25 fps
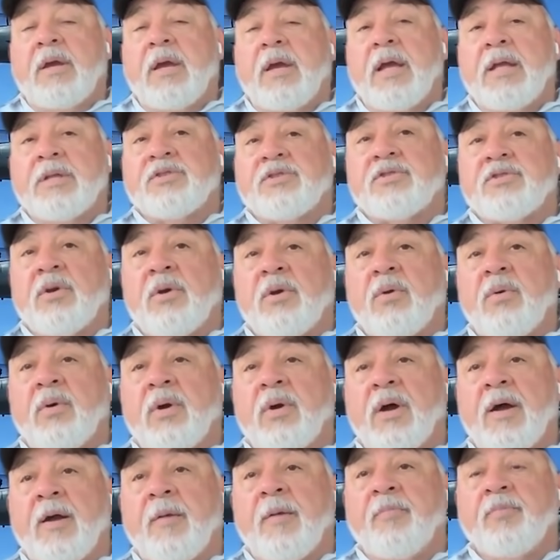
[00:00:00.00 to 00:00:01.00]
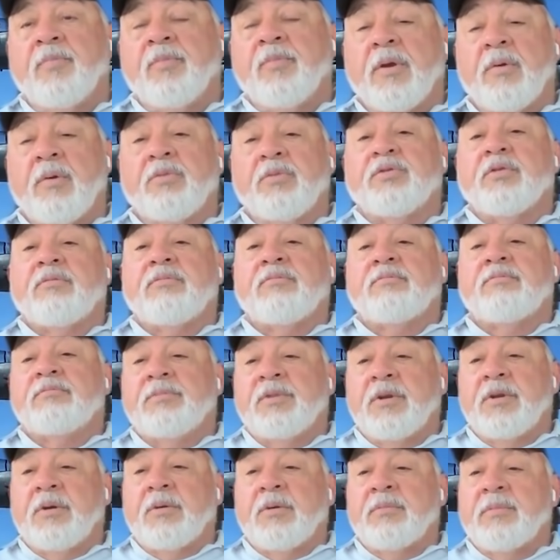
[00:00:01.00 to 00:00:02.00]
And so um, it was a,
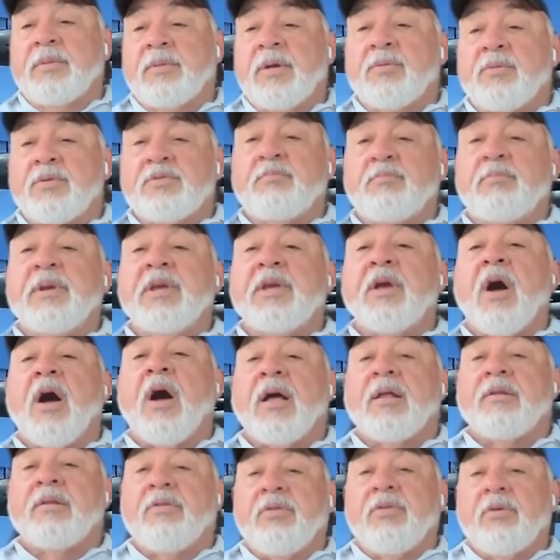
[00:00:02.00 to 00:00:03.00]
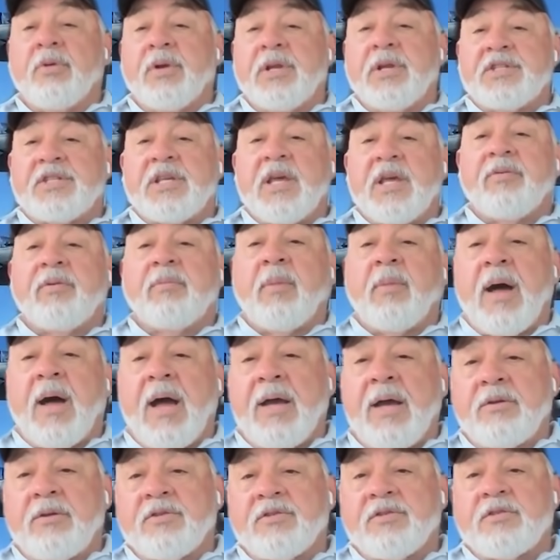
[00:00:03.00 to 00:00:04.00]
you know, it was beyond thirty-seven
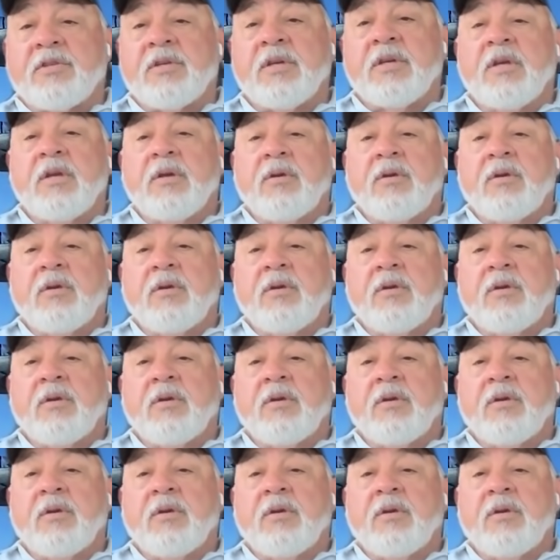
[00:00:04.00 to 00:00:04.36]
miles